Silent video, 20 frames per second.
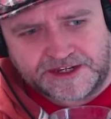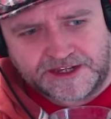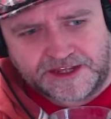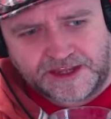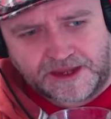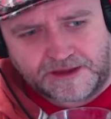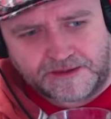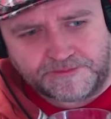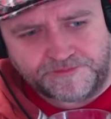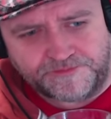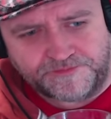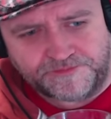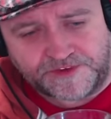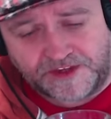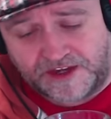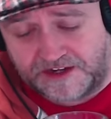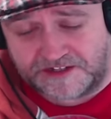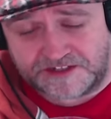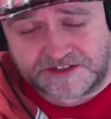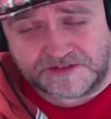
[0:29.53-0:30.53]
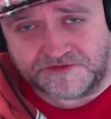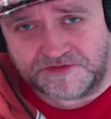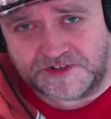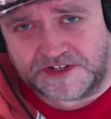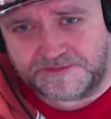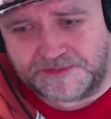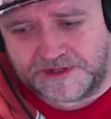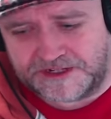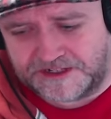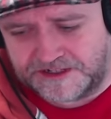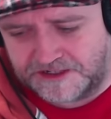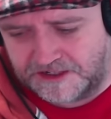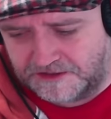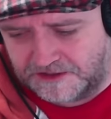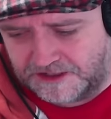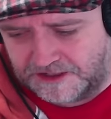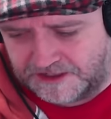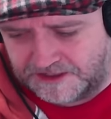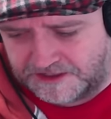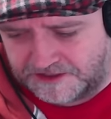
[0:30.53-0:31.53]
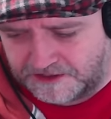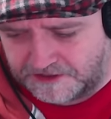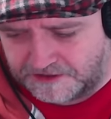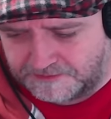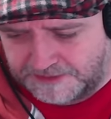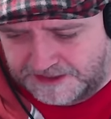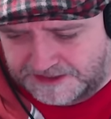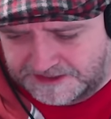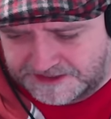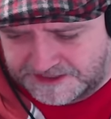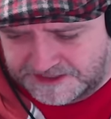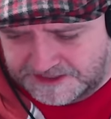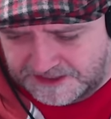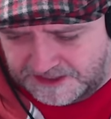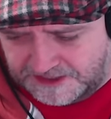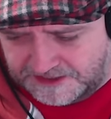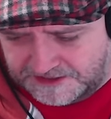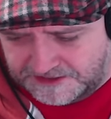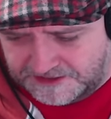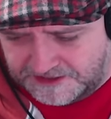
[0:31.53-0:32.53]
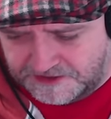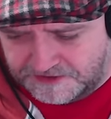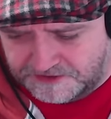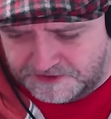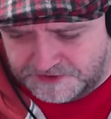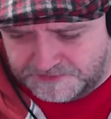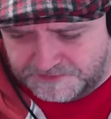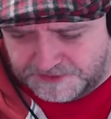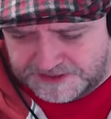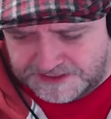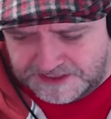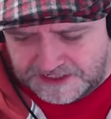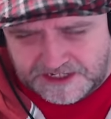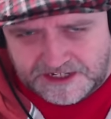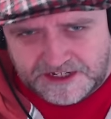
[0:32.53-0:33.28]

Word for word: Um, there hasn't really been no, any No Man's Sky news, but